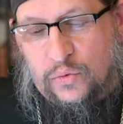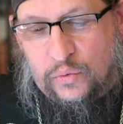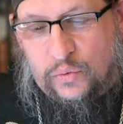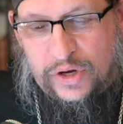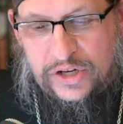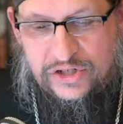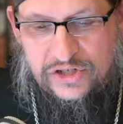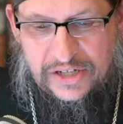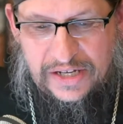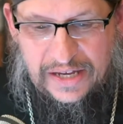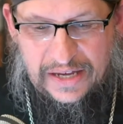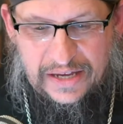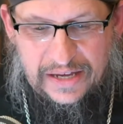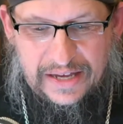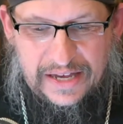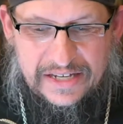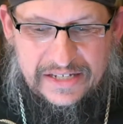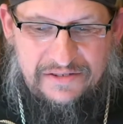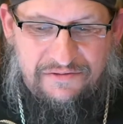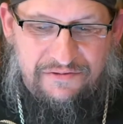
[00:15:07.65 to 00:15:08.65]
which
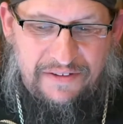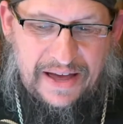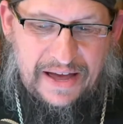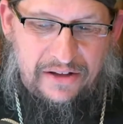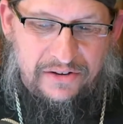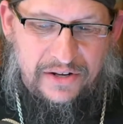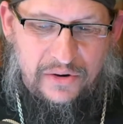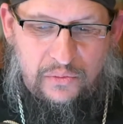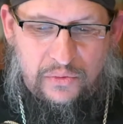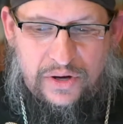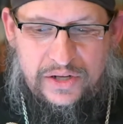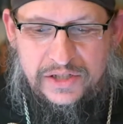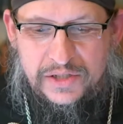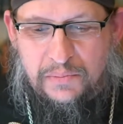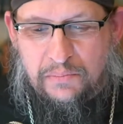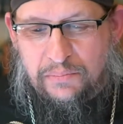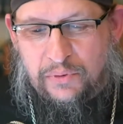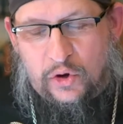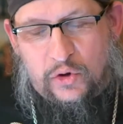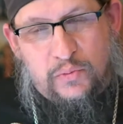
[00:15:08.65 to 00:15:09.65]
is found at
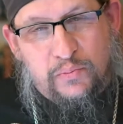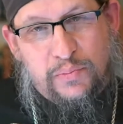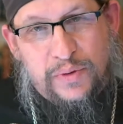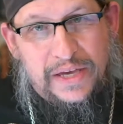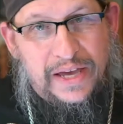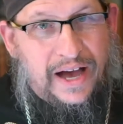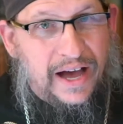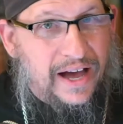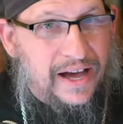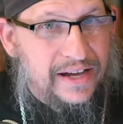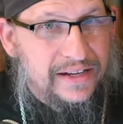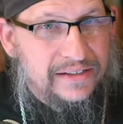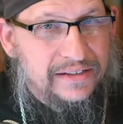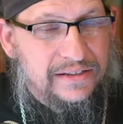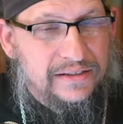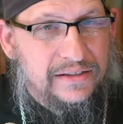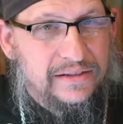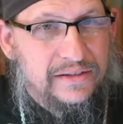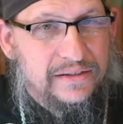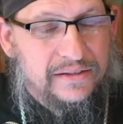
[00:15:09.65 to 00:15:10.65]
once both
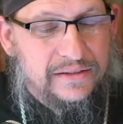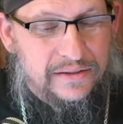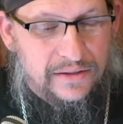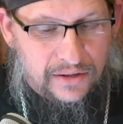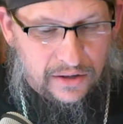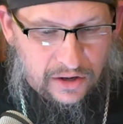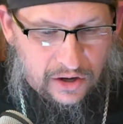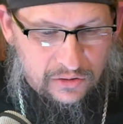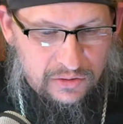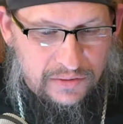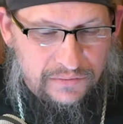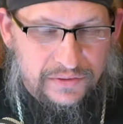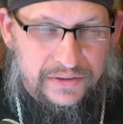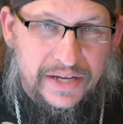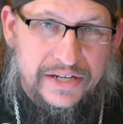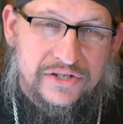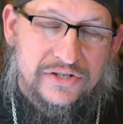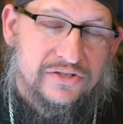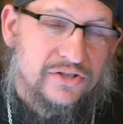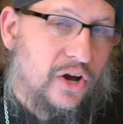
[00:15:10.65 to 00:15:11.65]
beyond all
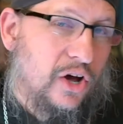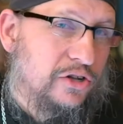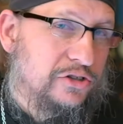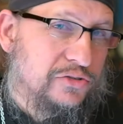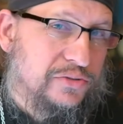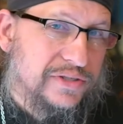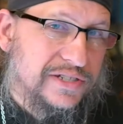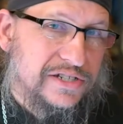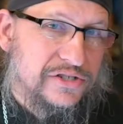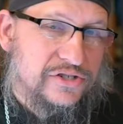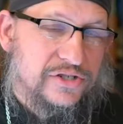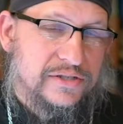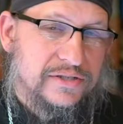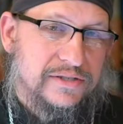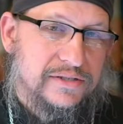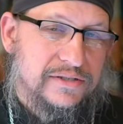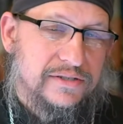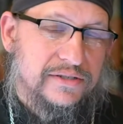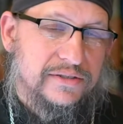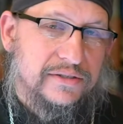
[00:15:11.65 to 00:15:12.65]
revelations, all
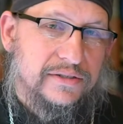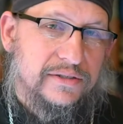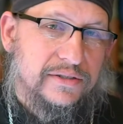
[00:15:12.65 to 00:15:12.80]
traditions.